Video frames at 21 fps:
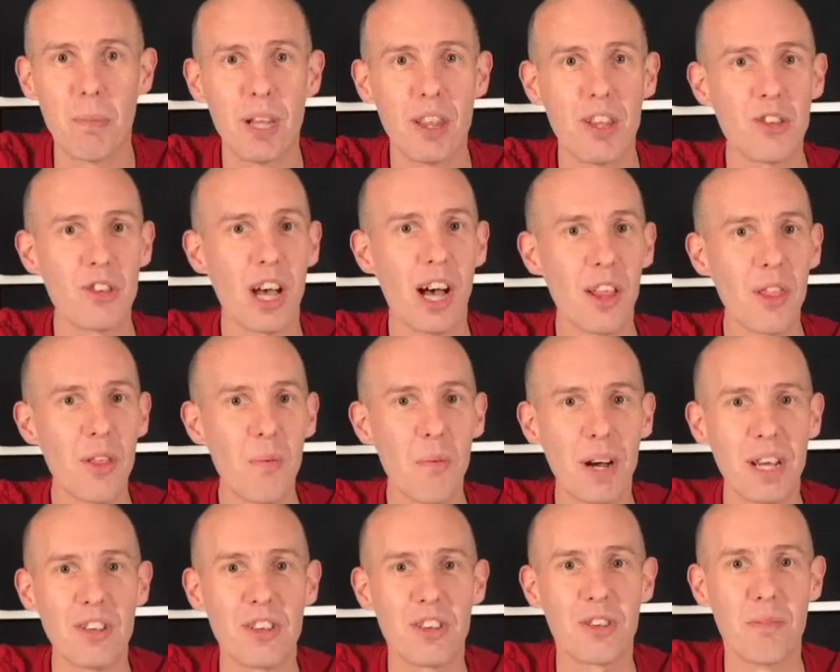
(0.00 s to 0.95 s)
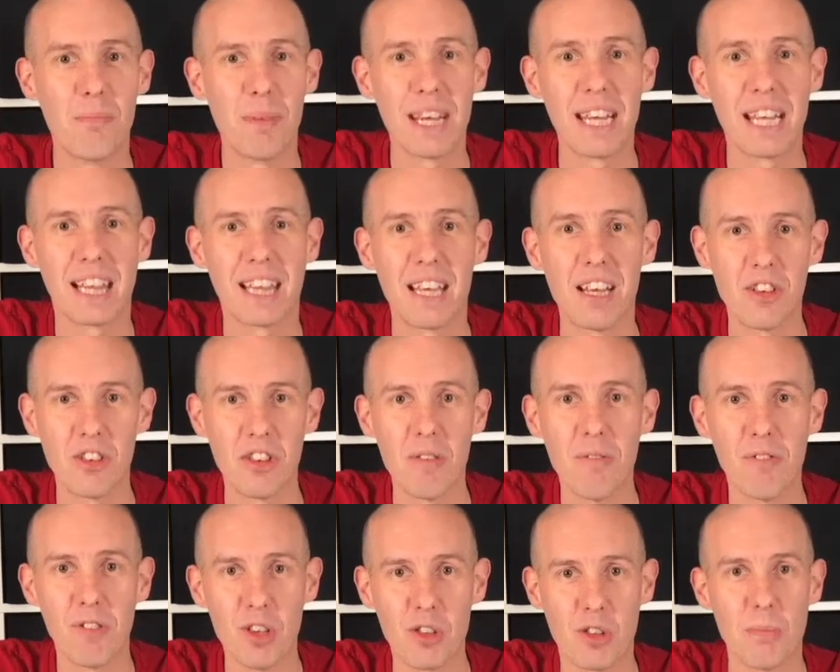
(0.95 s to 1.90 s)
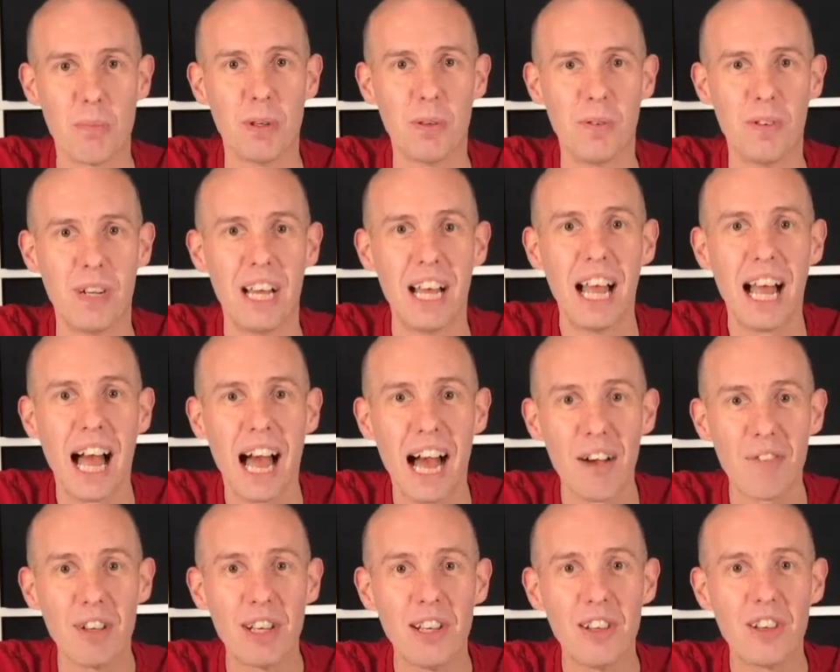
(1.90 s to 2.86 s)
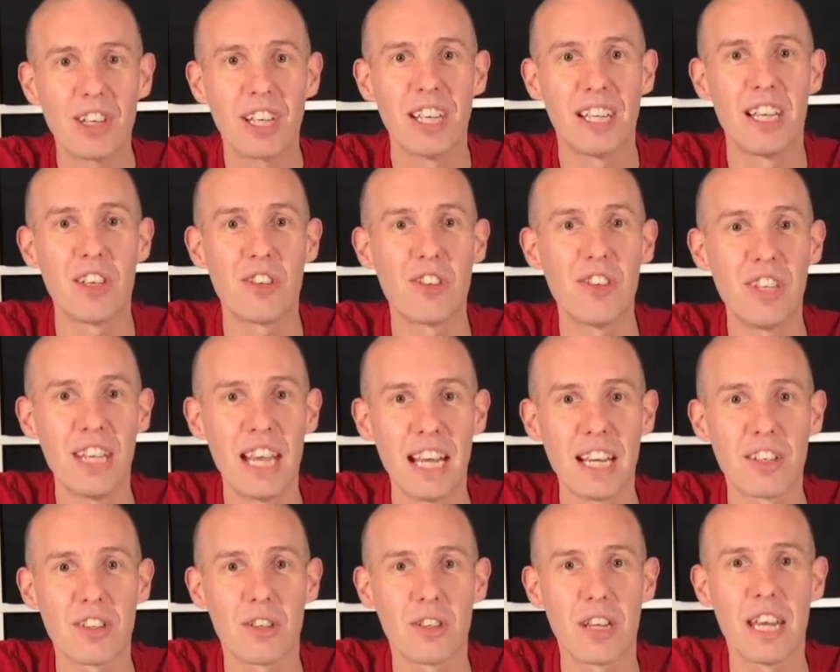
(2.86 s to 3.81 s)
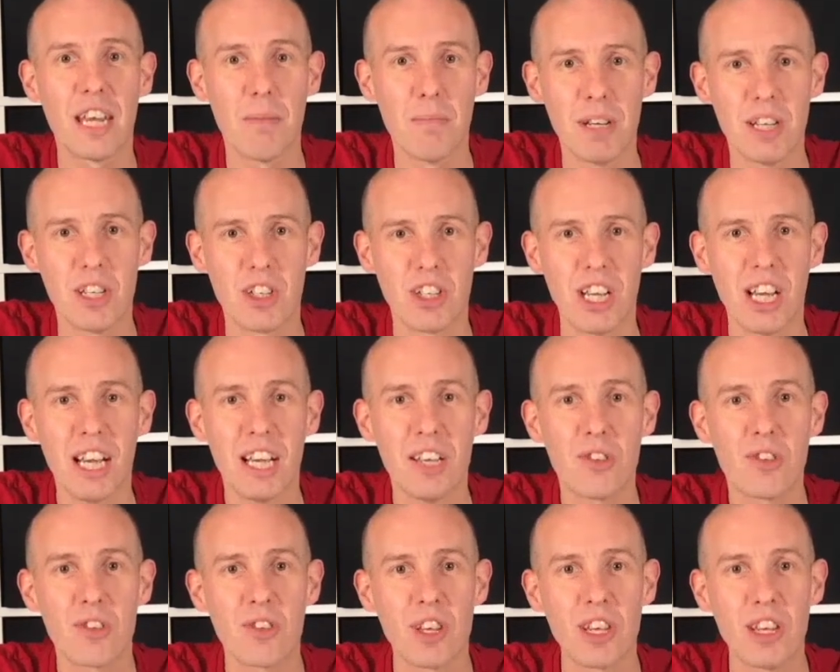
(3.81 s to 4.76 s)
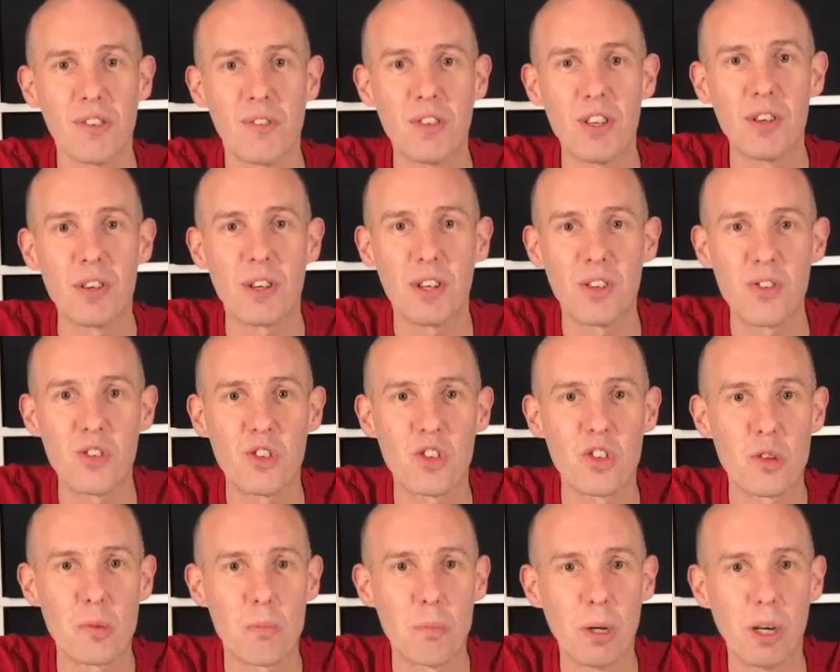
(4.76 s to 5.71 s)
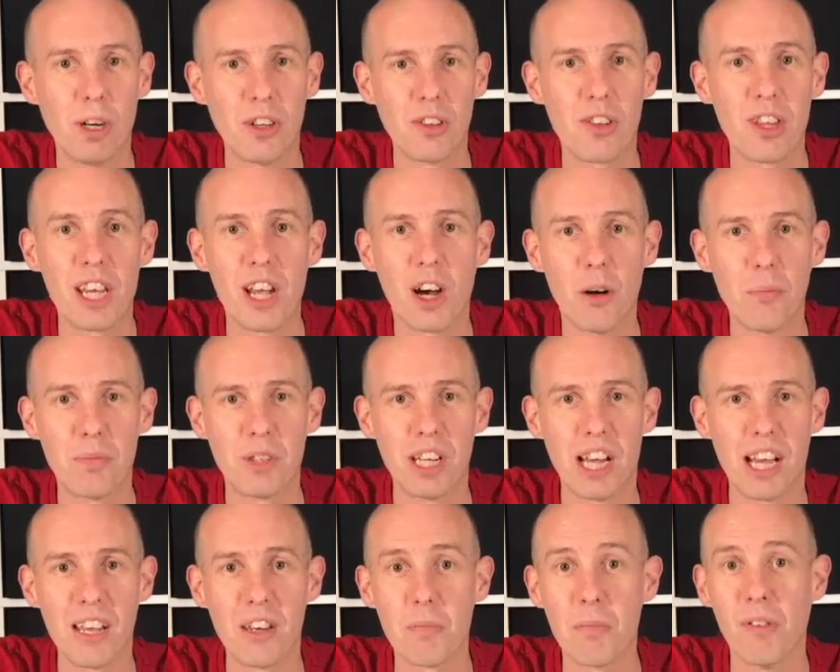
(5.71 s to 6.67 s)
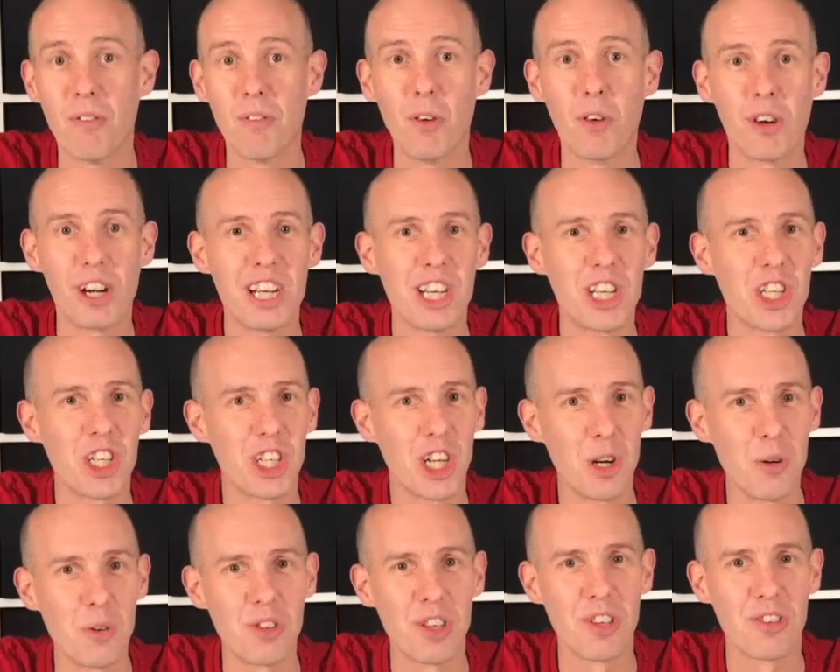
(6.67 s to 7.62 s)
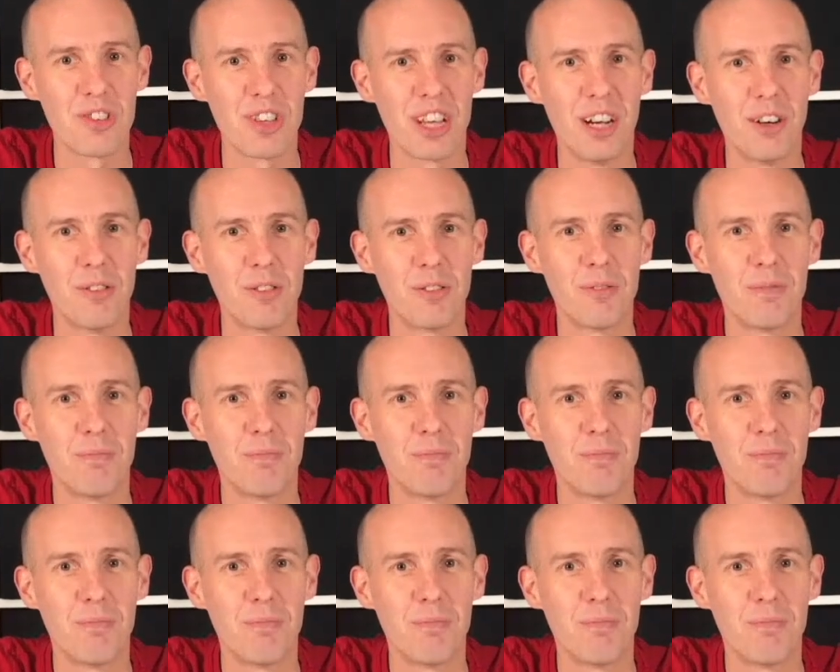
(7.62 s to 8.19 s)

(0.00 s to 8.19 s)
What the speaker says: there's other ways to make things invisible. Have a look at this next image. See if you can spot the object before it shows itself.